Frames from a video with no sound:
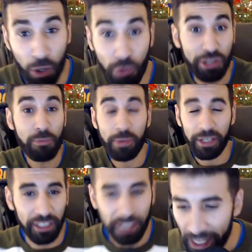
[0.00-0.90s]
who are you
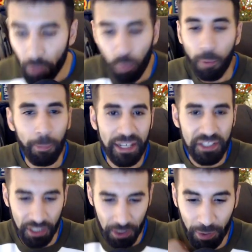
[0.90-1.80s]
picking and on what
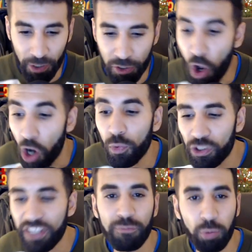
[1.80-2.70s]
basis? Because I
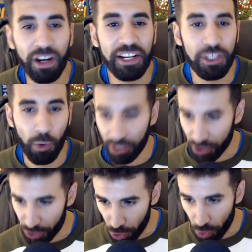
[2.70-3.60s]
will give praise where
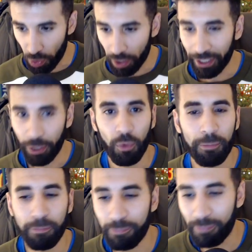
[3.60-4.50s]
it's due.
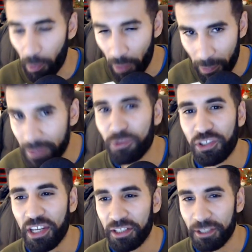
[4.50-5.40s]
But when people
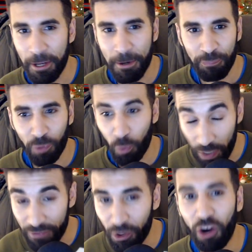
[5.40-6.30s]
said,
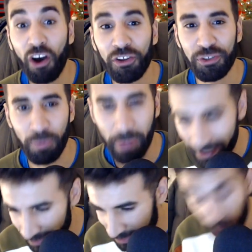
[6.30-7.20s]
we've got our Arsenal back,